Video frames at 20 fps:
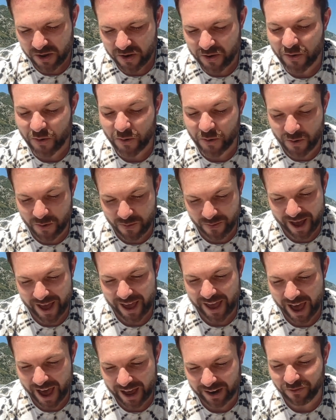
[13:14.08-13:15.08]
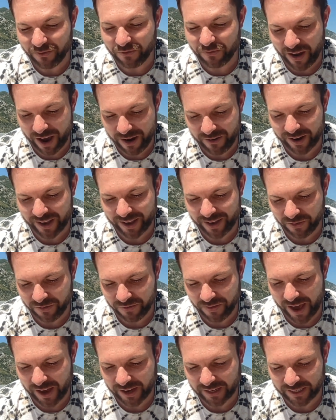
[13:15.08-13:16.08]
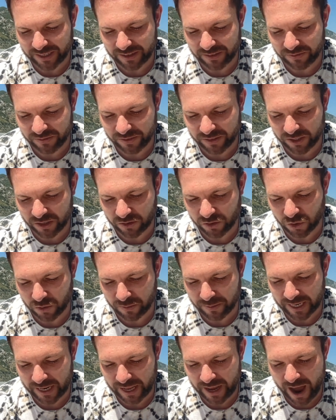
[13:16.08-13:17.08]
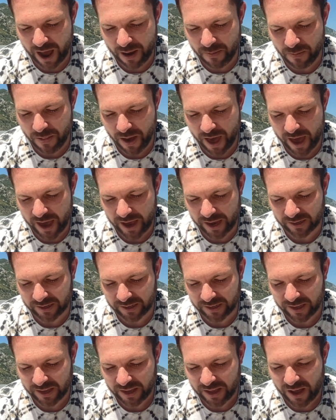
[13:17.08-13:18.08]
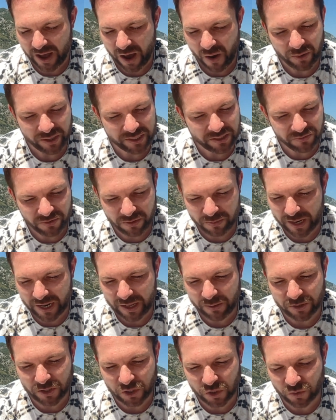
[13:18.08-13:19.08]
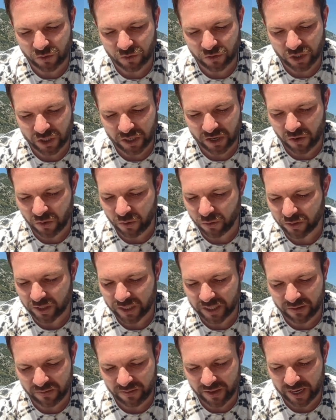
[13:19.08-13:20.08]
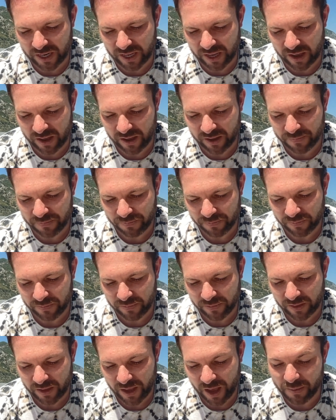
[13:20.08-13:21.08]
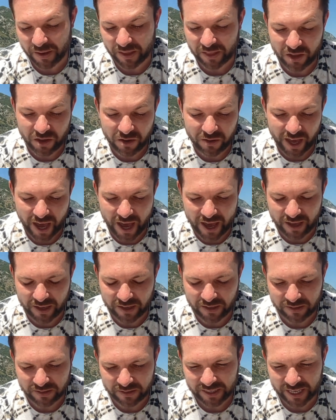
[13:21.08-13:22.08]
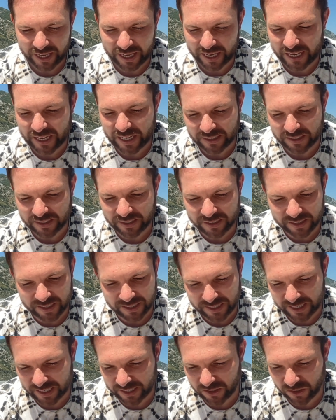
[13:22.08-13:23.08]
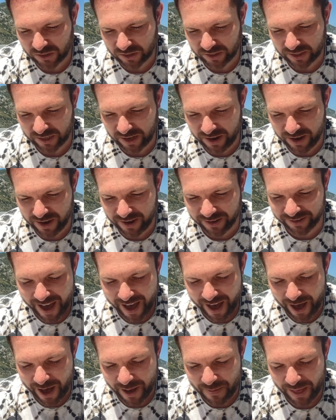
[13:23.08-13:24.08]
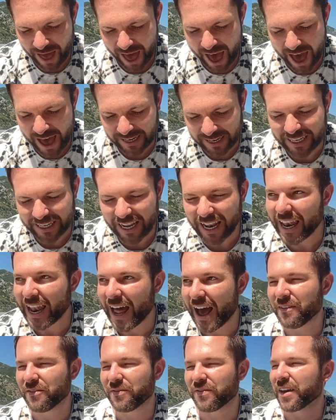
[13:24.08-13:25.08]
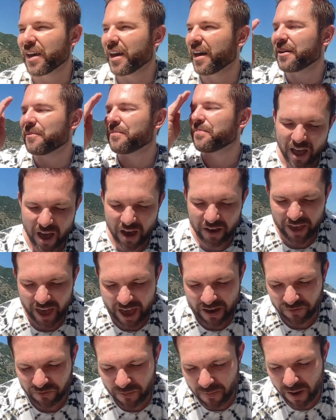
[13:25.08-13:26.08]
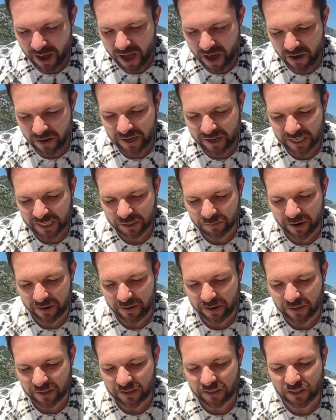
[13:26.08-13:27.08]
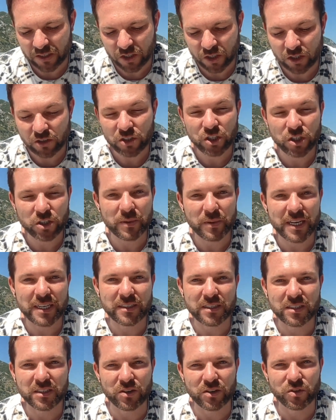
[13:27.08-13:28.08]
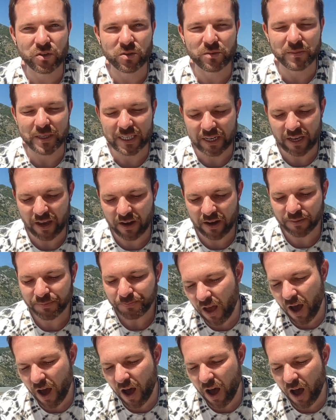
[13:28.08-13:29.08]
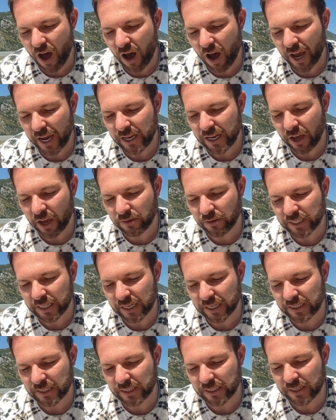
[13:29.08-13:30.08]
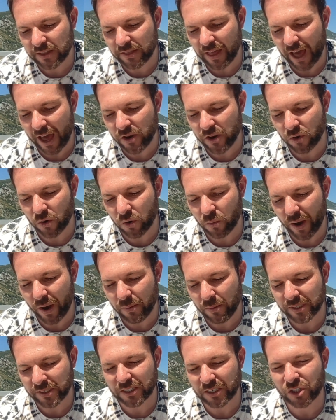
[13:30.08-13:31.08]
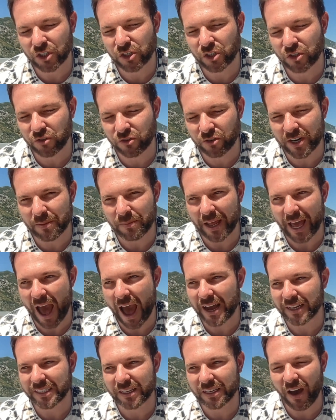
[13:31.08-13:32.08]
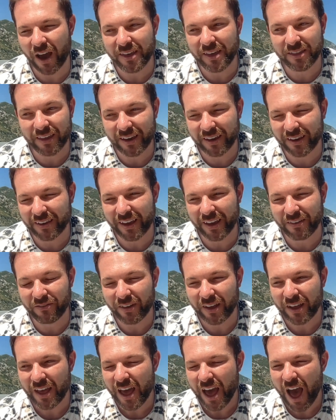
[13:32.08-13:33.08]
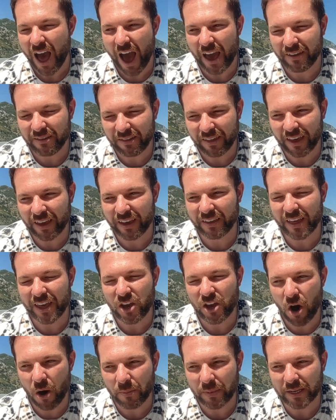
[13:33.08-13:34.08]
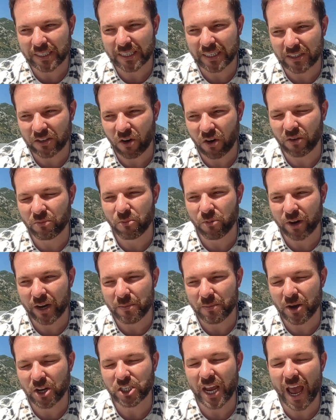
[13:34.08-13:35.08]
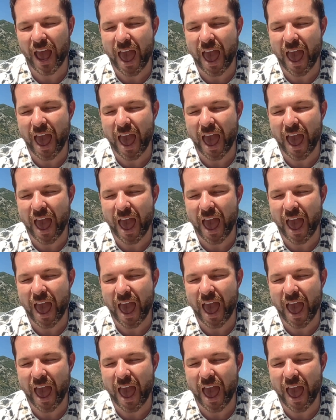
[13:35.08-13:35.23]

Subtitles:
Norway had a very effective social media campaign. Wasn't familiar with Georgia or Slovenia. I mean, the UK, he is a TikTok star. And Latvia. Okay, from my own experience, because YouTube is a social media, I noticed that Norway was extremely active. I think they commented on pretty much